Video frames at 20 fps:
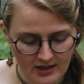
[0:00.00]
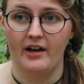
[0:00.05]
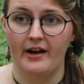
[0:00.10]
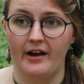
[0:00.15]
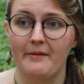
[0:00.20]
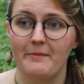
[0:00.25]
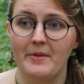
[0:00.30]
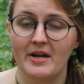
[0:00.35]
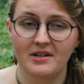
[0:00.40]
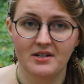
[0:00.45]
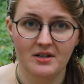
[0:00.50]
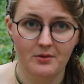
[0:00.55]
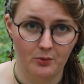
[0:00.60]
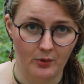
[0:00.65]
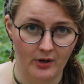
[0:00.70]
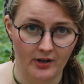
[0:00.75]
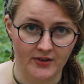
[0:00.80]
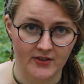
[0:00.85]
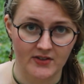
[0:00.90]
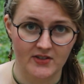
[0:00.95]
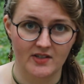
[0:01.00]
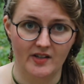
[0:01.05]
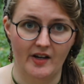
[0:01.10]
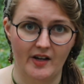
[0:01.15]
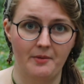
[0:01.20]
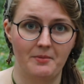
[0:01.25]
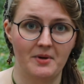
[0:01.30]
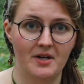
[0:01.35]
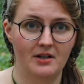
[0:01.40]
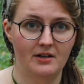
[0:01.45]
I made it once. I
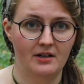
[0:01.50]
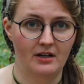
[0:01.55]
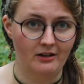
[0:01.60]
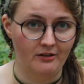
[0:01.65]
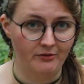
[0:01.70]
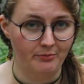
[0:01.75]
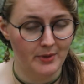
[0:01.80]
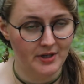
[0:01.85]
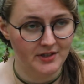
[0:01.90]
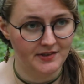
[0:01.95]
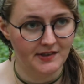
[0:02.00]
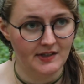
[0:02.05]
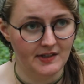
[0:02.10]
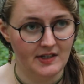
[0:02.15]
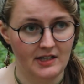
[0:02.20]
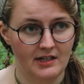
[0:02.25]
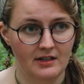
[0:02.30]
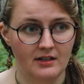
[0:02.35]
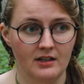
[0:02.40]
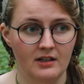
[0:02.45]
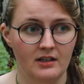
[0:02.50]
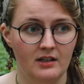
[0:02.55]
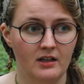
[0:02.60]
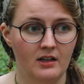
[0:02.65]
made it out of muslin.